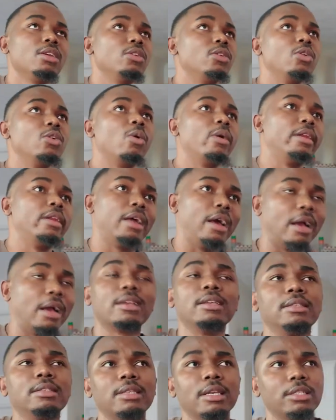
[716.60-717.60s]
you know, and
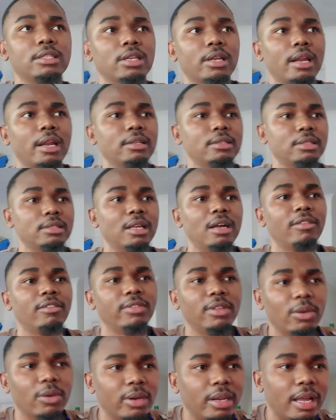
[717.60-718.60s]
architectural
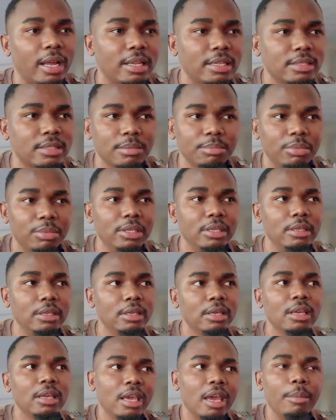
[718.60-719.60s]
stuff. They're gonna ask,
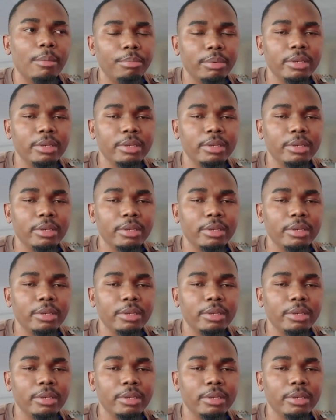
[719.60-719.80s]
be a